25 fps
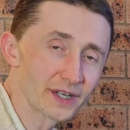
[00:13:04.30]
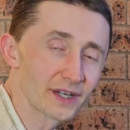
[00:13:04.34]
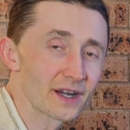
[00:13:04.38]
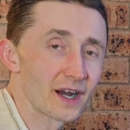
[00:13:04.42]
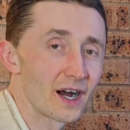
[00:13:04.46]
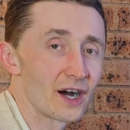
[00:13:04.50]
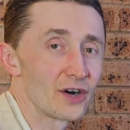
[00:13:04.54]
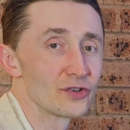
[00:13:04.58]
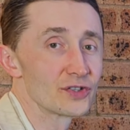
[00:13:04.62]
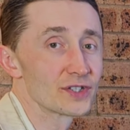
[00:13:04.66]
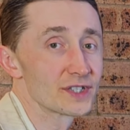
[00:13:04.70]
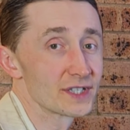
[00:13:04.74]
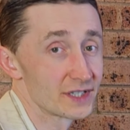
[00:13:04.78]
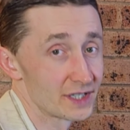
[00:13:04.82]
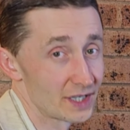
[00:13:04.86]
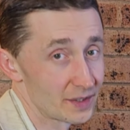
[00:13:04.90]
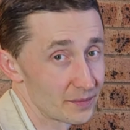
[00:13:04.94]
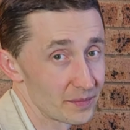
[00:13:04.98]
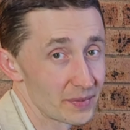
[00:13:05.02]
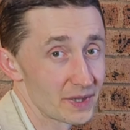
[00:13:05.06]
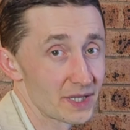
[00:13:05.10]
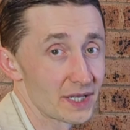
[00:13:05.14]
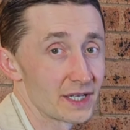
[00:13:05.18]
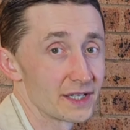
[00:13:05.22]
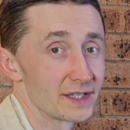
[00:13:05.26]
counting
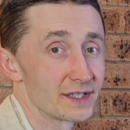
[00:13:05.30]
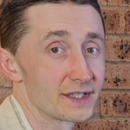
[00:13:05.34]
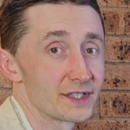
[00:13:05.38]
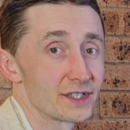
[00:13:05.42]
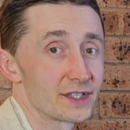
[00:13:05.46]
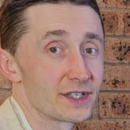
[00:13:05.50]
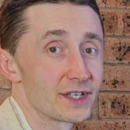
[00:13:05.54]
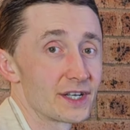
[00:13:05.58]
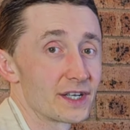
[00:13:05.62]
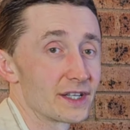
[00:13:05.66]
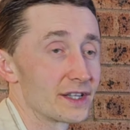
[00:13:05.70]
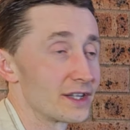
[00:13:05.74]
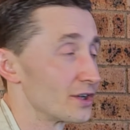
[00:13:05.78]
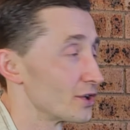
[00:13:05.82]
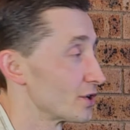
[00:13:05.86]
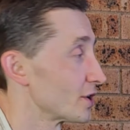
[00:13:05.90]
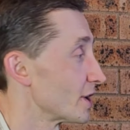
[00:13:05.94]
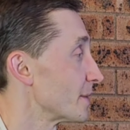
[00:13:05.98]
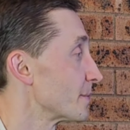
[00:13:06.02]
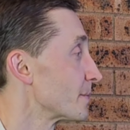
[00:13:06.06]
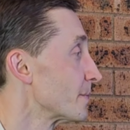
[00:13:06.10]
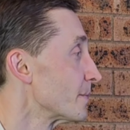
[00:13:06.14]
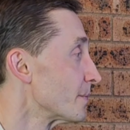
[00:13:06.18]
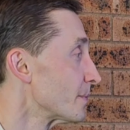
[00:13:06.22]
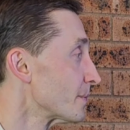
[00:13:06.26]
and playing together,
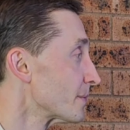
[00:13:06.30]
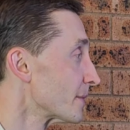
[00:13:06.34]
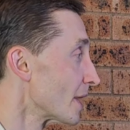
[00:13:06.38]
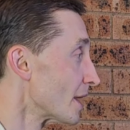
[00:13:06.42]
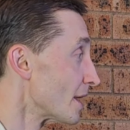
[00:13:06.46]
okay?